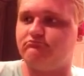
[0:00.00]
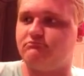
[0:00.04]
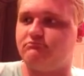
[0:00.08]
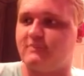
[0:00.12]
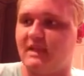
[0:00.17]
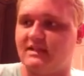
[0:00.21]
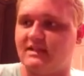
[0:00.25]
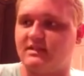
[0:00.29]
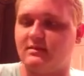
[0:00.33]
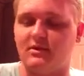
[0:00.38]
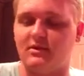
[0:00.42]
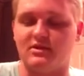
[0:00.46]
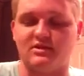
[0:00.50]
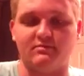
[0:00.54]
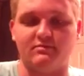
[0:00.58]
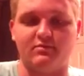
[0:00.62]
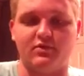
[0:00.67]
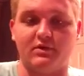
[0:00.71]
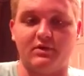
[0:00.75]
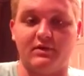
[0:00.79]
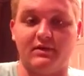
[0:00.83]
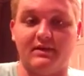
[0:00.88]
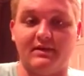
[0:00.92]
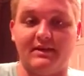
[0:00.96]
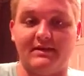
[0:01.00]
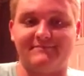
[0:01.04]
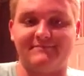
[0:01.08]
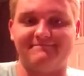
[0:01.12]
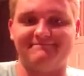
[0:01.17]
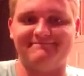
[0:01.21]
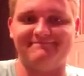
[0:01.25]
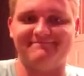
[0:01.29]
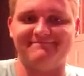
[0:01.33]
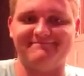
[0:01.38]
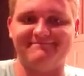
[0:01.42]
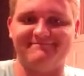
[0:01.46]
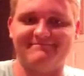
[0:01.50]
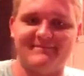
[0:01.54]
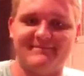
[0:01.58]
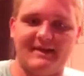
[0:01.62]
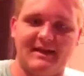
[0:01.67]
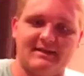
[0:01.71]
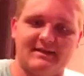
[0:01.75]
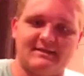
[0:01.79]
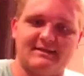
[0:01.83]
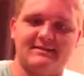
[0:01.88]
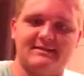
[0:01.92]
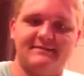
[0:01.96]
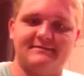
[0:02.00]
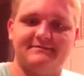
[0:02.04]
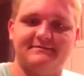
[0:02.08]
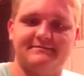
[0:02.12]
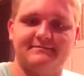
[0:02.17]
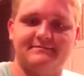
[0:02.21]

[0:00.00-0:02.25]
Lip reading: that's the most important thing. Thanks.